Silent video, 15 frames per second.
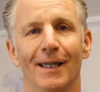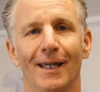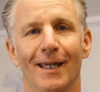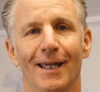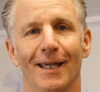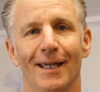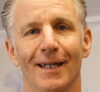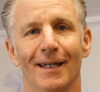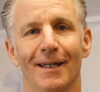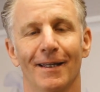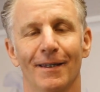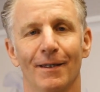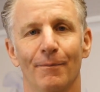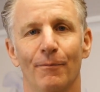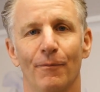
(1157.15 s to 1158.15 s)
and
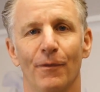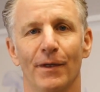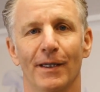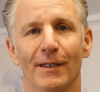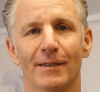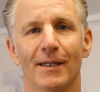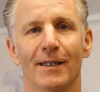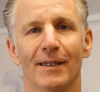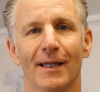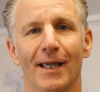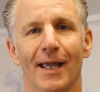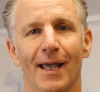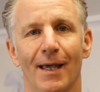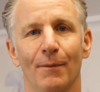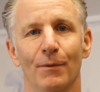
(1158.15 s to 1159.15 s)
the intent I
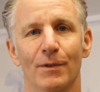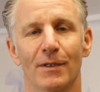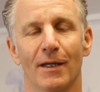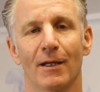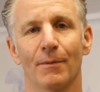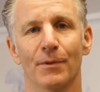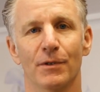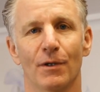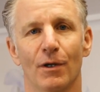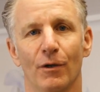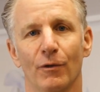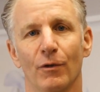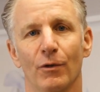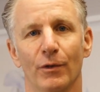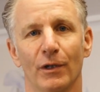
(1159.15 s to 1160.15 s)
had was to help us
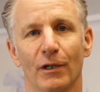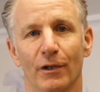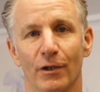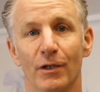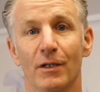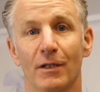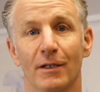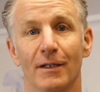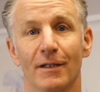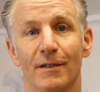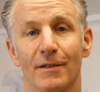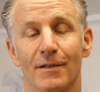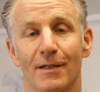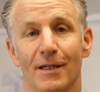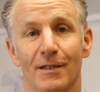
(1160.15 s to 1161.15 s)
all grow and learn
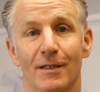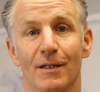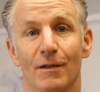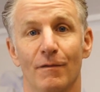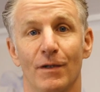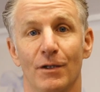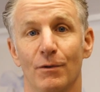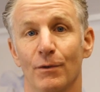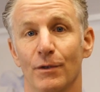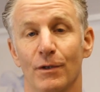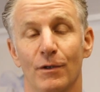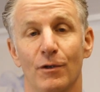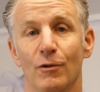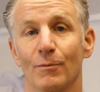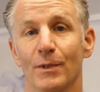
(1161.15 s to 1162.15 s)
as individuals,
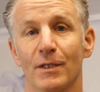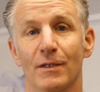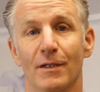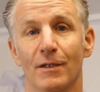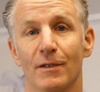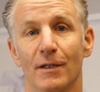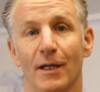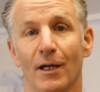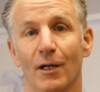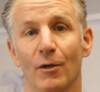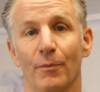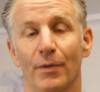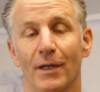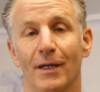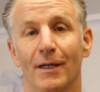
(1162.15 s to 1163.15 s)
as humans, and to
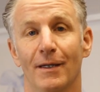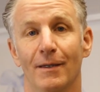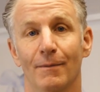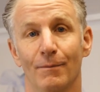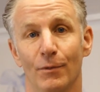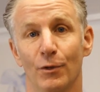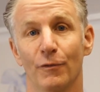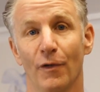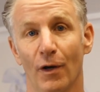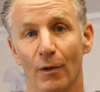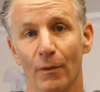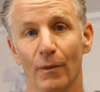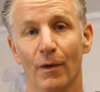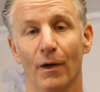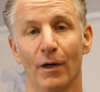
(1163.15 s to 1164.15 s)
help move
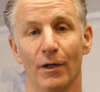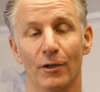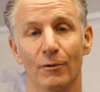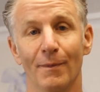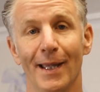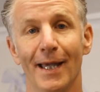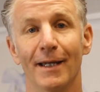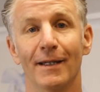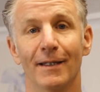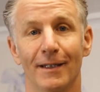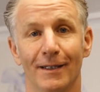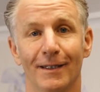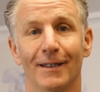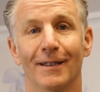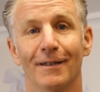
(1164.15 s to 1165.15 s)
our
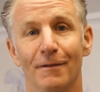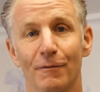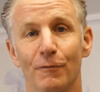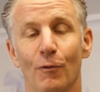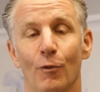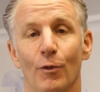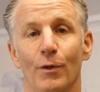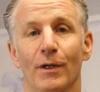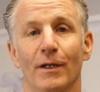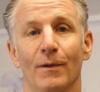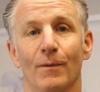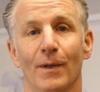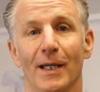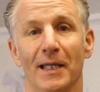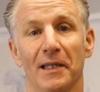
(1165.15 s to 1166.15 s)
humanity forward in a
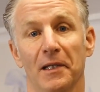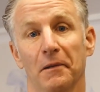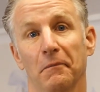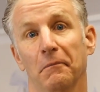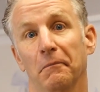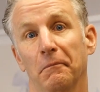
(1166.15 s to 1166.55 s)
way that